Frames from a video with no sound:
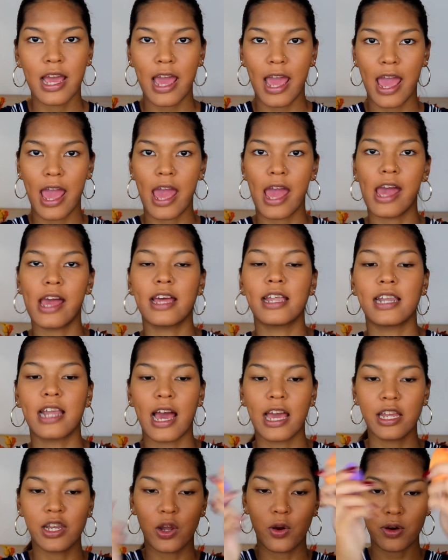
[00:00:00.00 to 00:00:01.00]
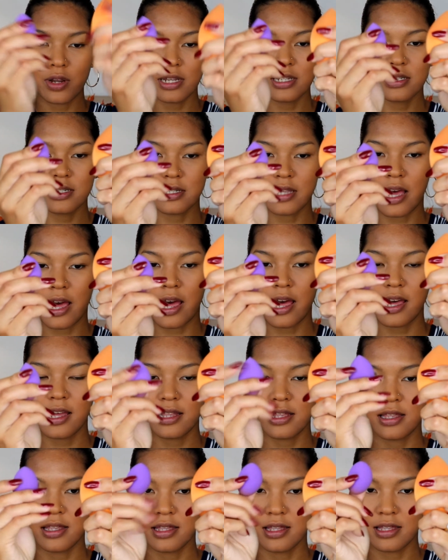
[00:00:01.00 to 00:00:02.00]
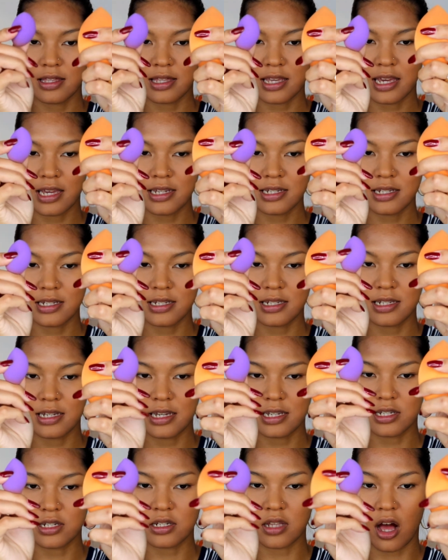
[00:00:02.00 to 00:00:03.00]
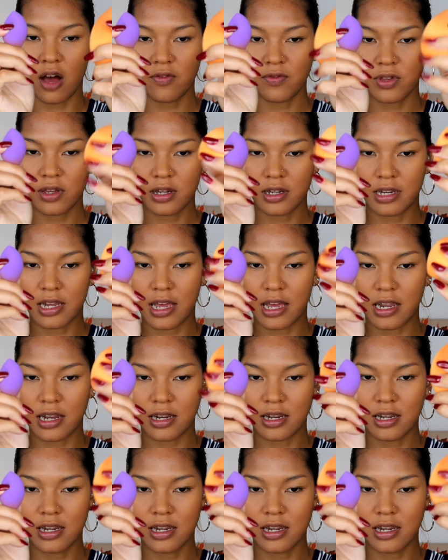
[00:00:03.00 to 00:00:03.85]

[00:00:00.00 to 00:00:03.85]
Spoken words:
And I noticed that this is softer than